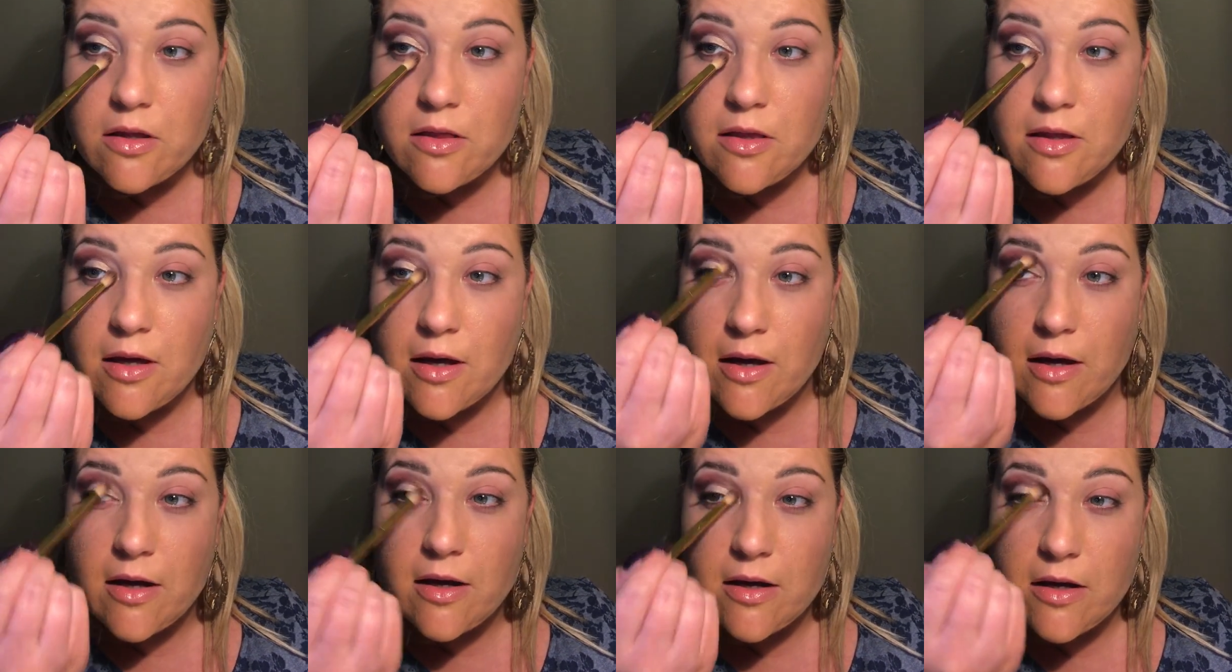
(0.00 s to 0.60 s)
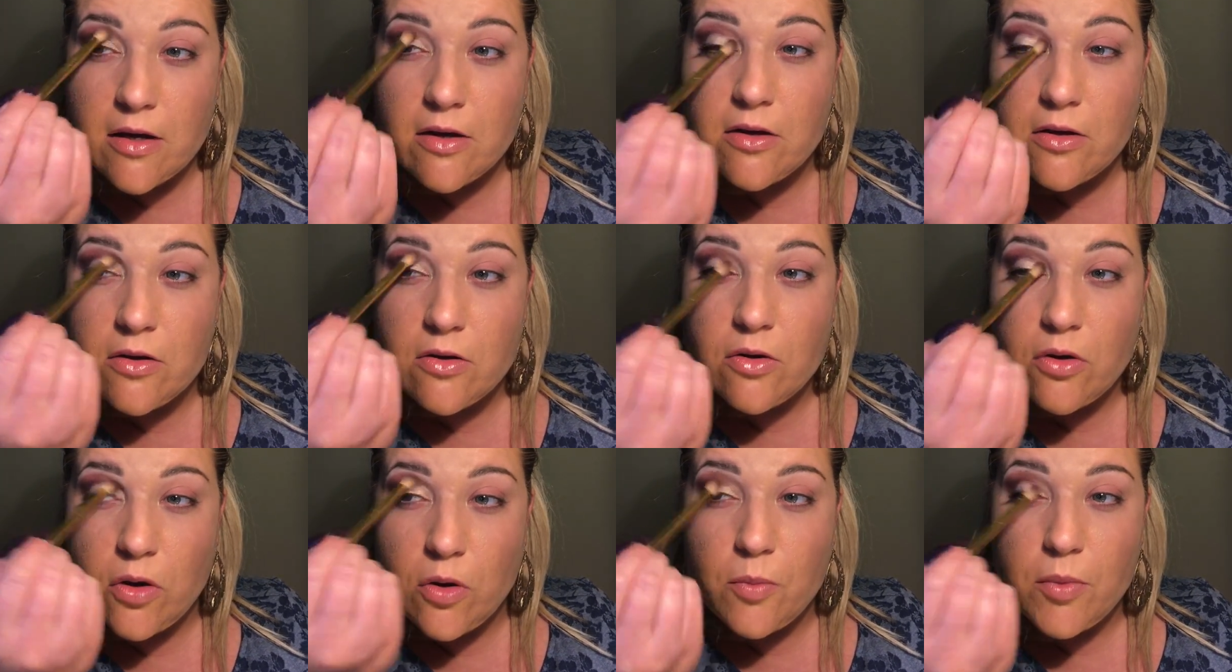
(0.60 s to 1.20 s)
the eye
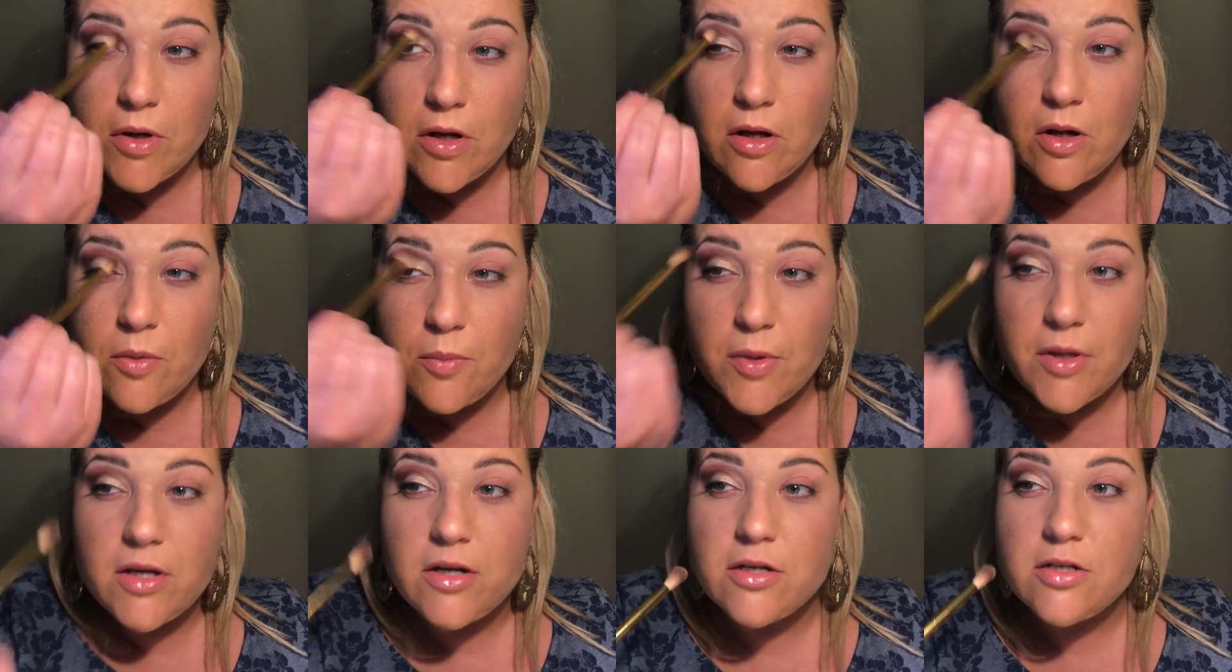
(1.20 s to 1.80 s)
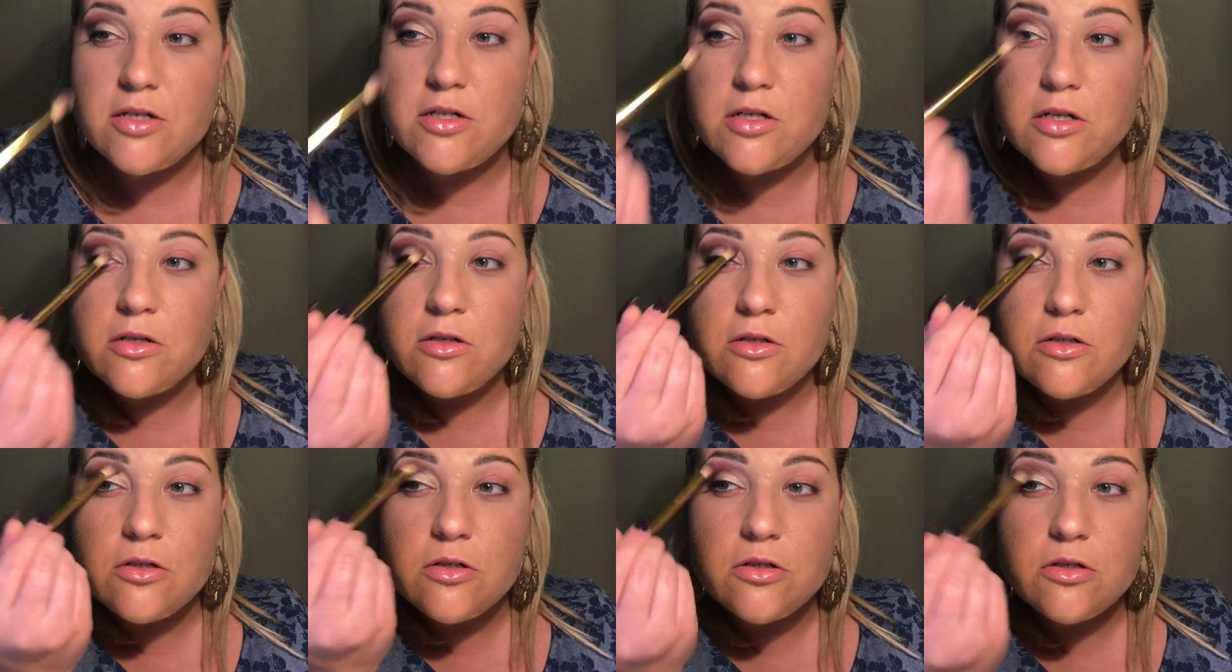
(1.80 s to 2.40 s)
and up a little bit,
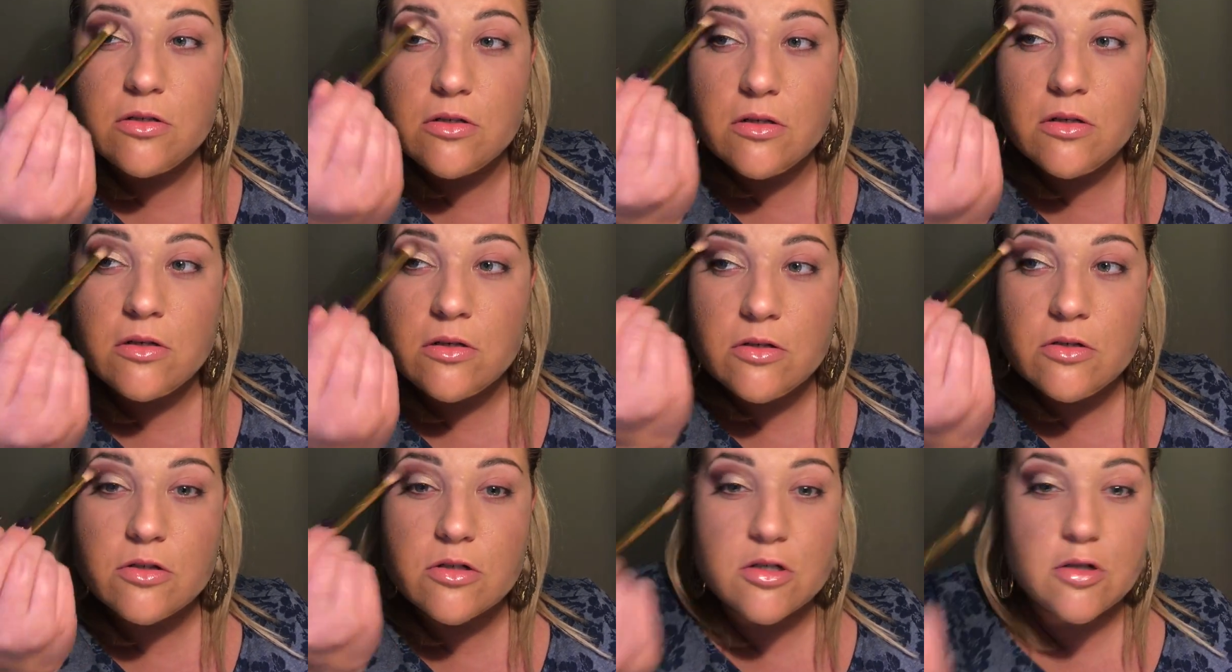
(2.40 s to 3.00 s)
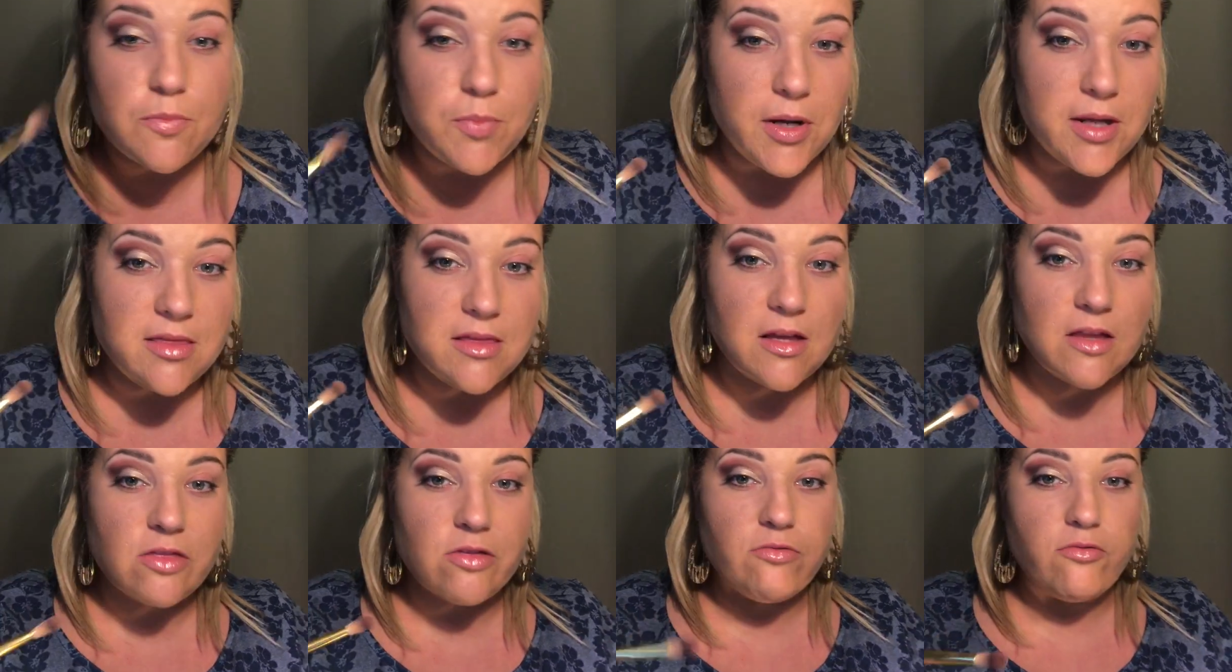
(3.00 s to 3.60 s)
just to
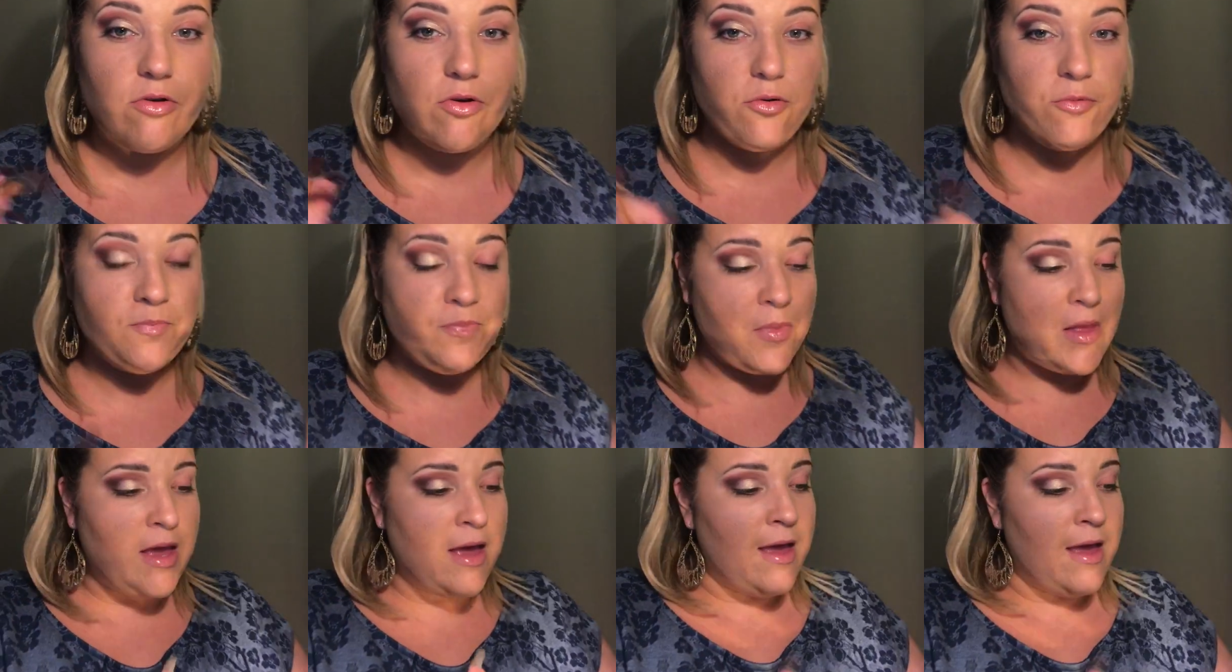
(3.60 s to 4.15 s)
blend that through.